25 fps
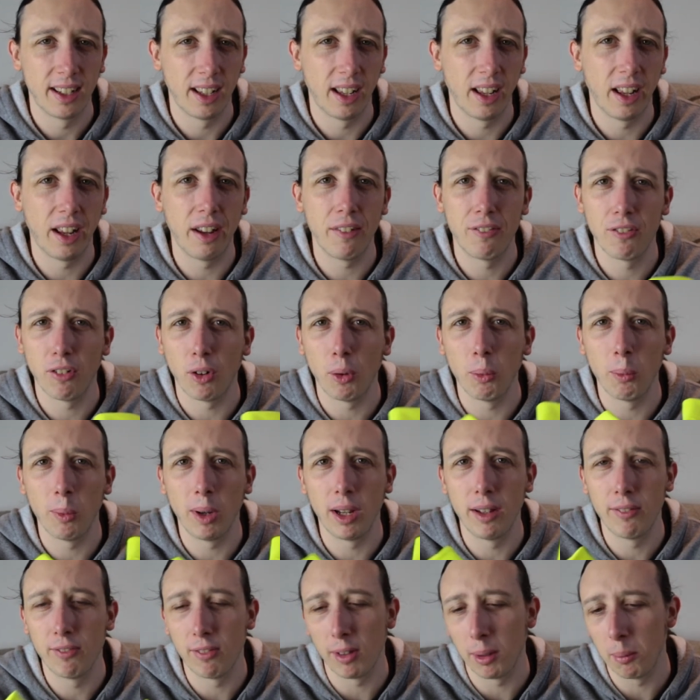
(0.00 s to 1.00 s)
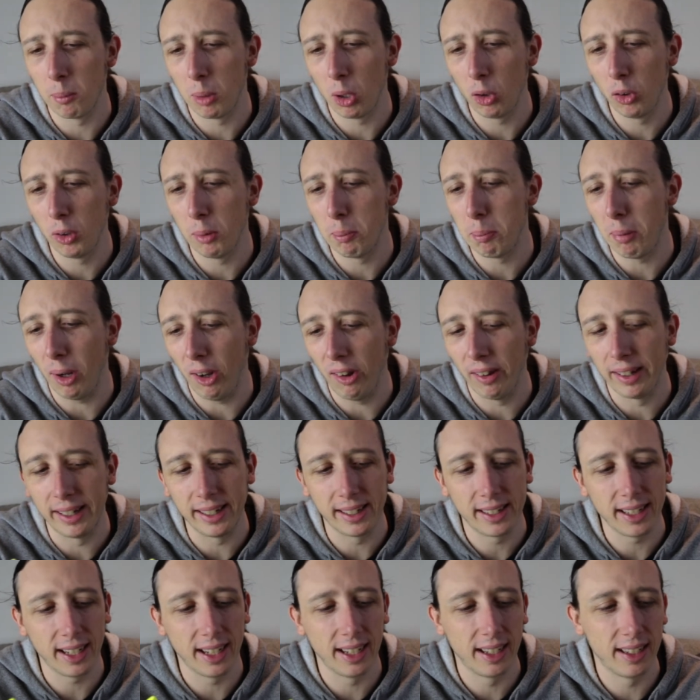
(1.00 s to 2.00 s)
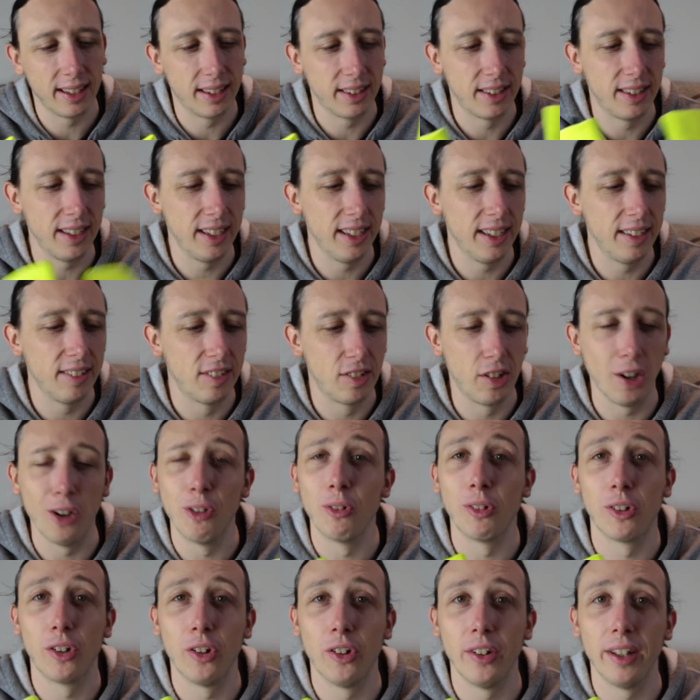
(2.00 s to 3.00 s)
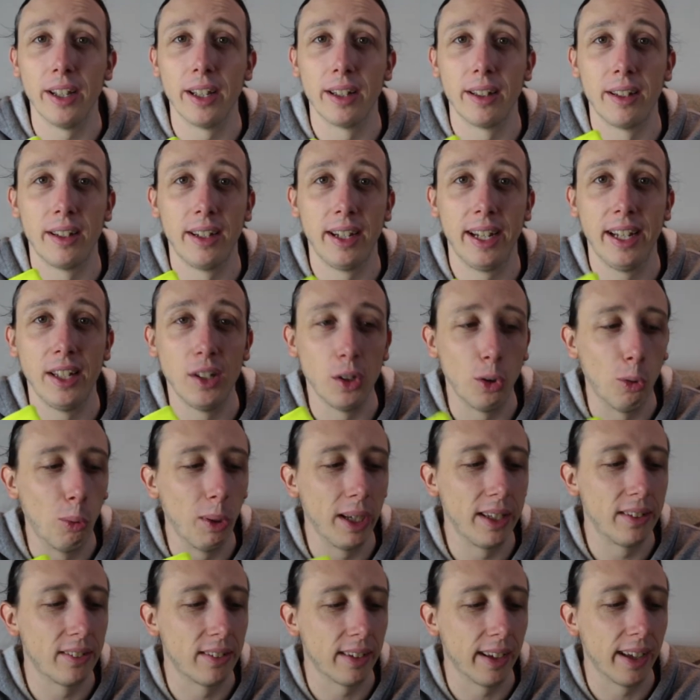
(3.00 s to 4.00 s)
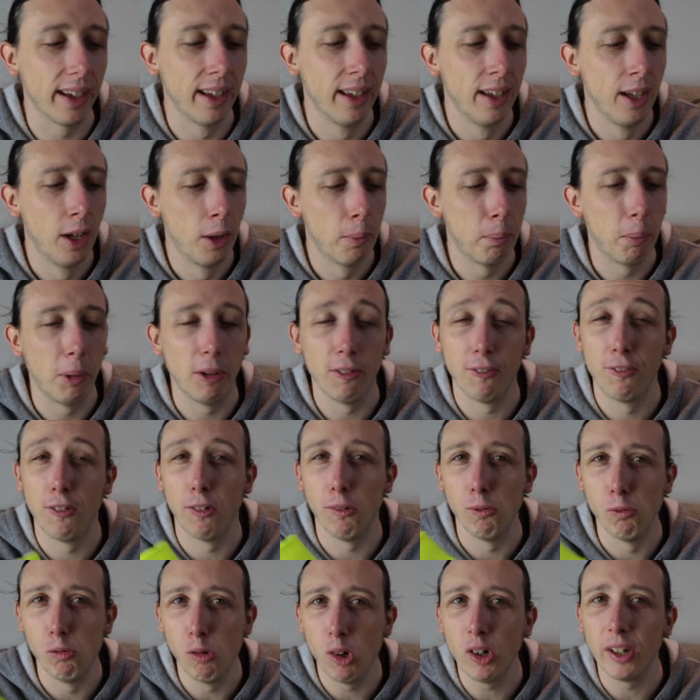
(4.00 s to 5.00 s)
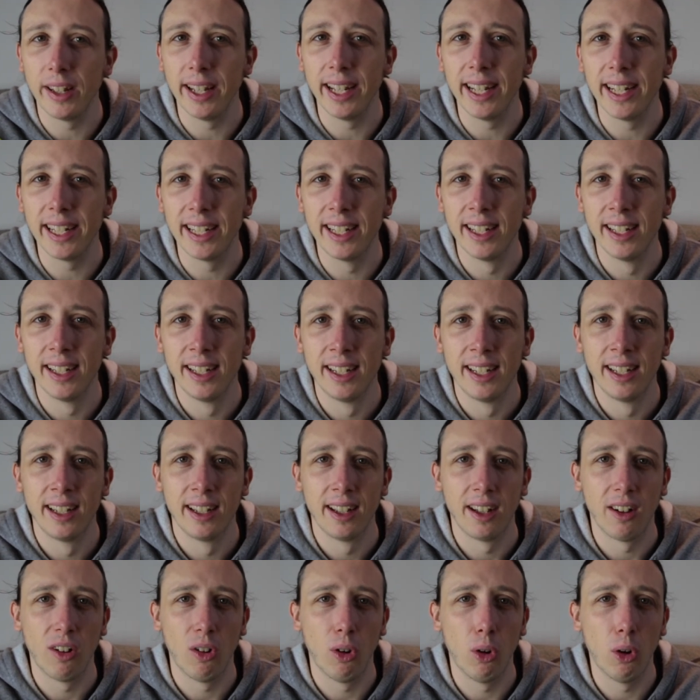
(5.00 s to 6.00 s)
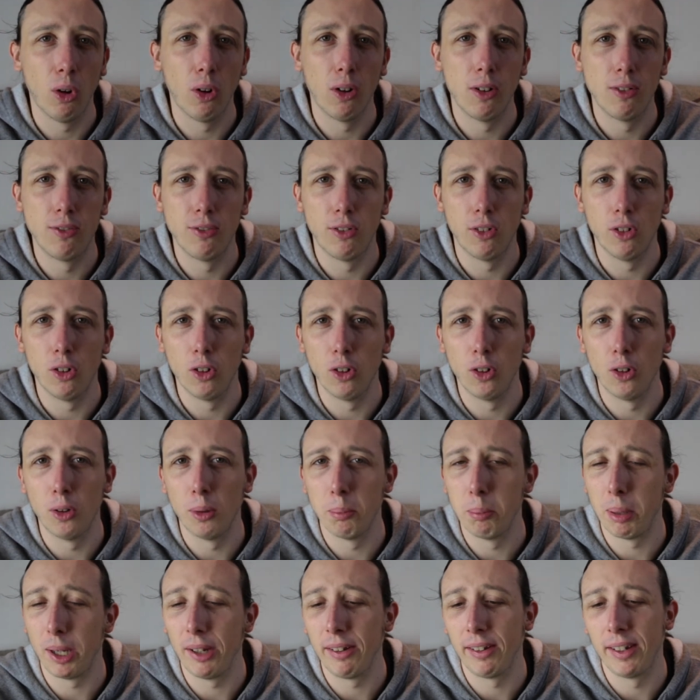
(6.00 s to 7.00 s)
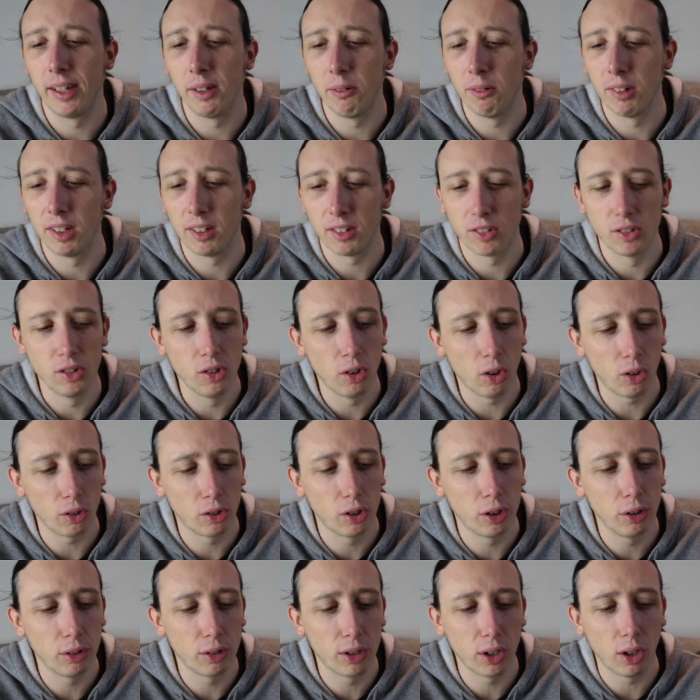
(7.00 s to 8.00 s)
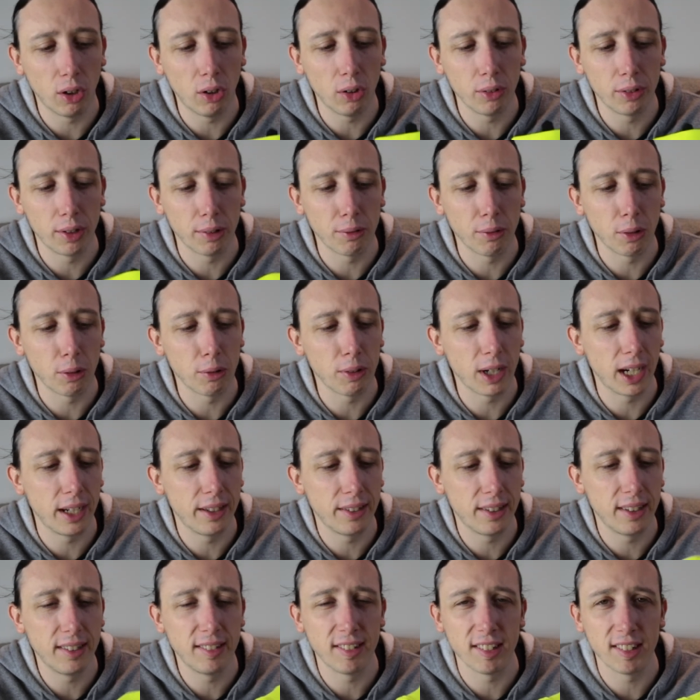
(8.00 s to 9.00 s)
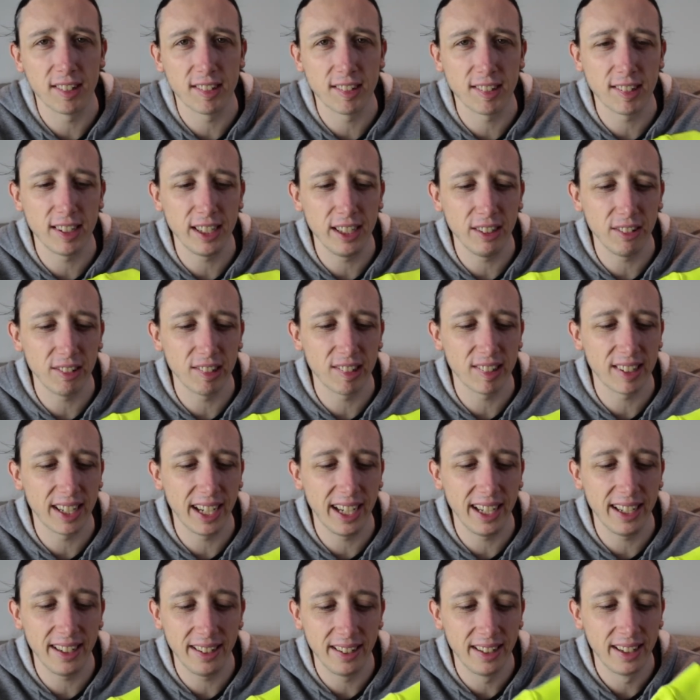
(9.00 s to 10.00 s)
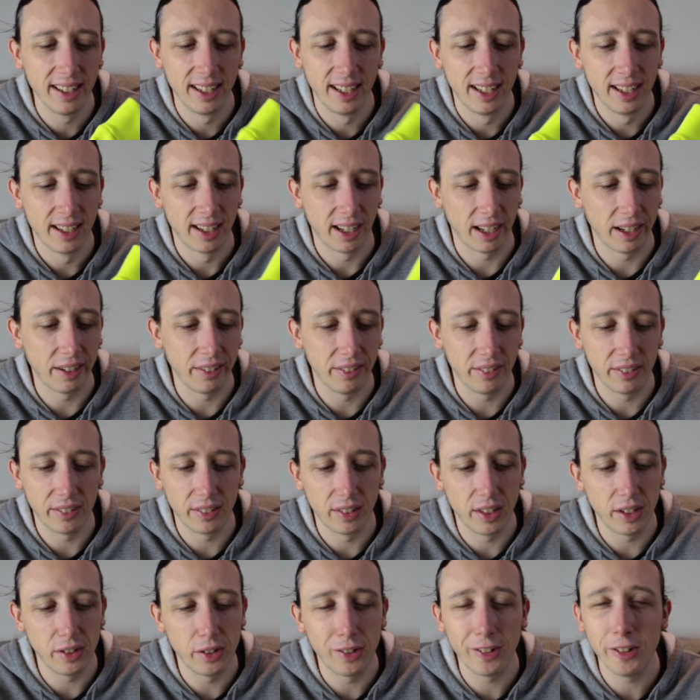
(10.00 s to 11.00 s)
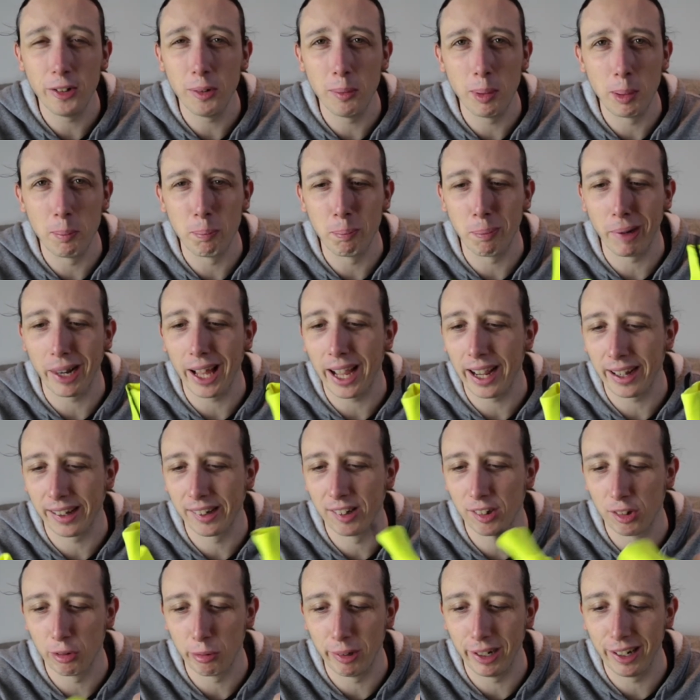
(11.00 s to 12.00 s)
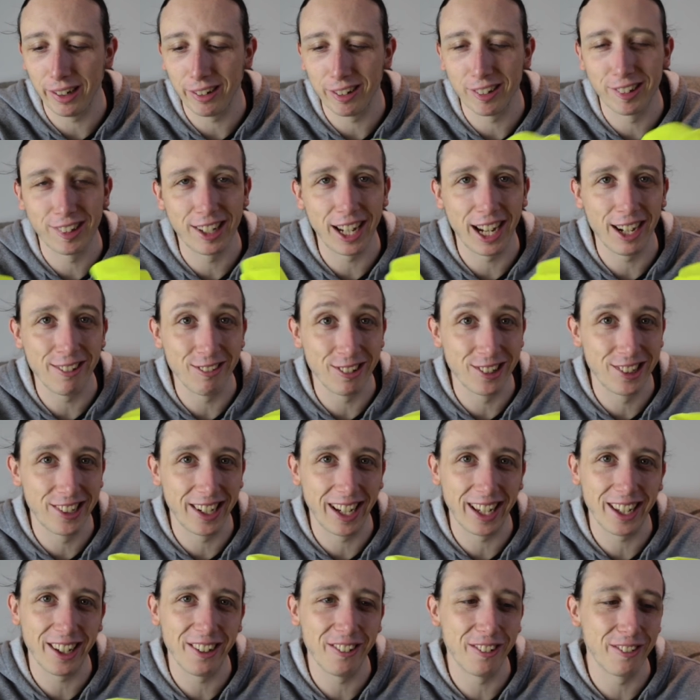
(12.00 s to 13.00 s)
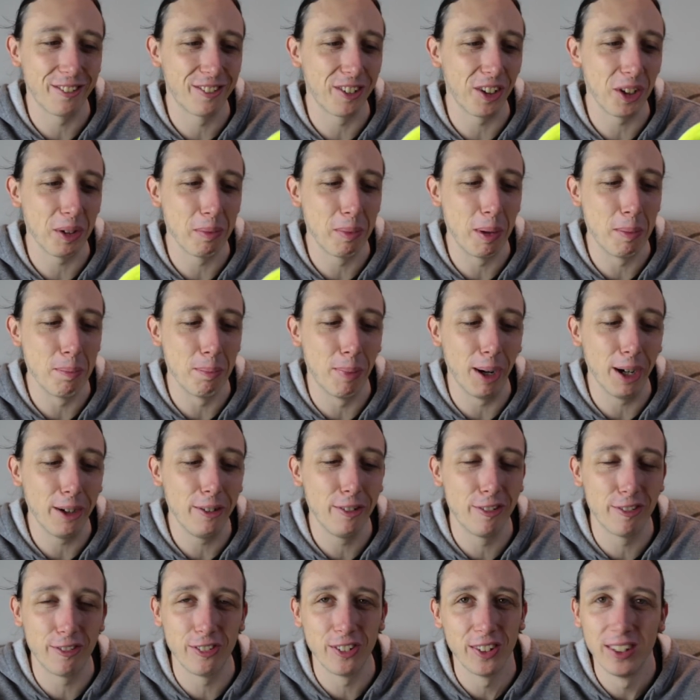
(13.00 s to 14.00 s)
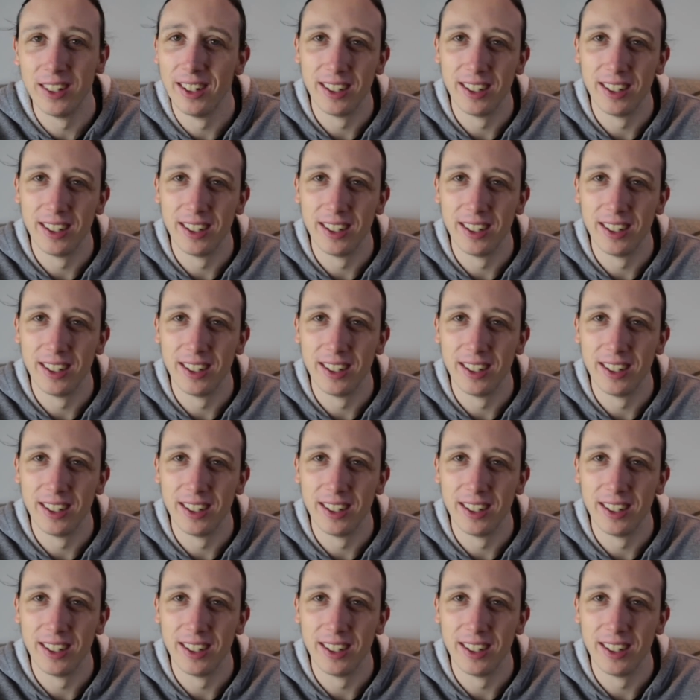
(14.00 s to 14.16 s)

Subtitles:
if I'm on the bike. These don't cut it in the winter, but for running or for biking when it's not too cold, they're all right. These are sealskin, and they do them in black as well as garish yellow. I've got them in both.